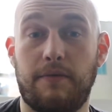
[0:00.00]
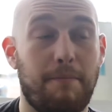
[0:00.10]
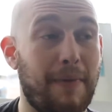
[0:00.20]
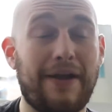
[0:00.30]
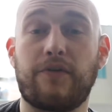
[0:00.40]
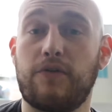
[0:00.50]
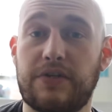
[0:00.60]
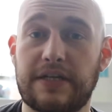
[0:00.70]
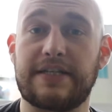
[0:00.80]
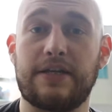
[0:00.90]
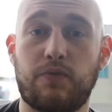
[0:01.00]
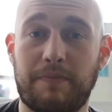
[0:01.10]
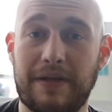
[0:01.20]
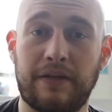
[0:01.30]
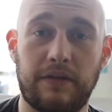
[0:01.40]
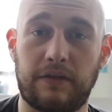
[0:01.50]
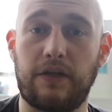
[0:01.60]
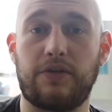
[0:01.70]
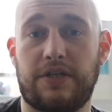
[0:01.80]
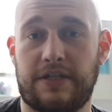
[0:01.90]
Micro success would be
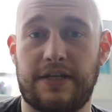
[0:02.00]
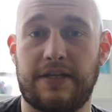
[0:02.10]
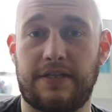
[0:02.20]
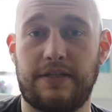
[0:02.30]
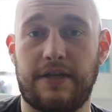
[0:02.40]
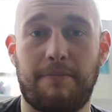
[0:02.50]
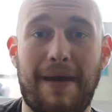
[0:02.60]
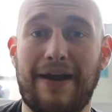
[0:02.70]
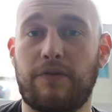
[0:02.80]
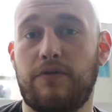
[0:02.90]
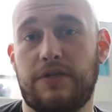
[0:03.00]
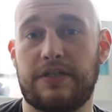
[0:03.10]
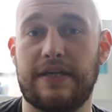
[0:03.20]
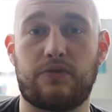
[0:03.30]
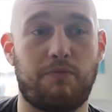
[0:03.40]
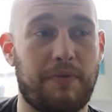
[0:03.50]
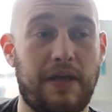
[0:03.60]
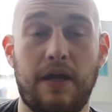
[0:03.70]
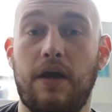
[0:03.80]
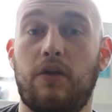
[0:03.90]
little successes, and macro success would
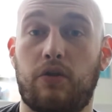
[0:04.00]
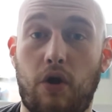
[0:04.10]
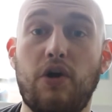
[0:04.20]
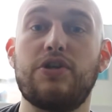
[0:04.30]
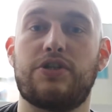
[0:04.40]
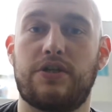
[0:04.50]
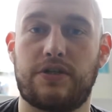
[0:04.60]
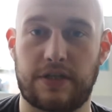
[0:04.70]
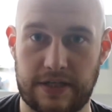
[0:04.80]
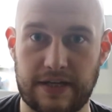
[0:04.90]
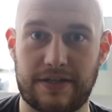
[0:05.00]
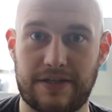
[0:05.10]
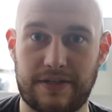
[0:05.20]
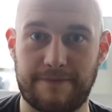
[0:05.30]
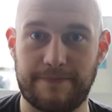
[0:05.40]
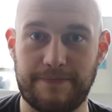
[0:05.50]
be large successes.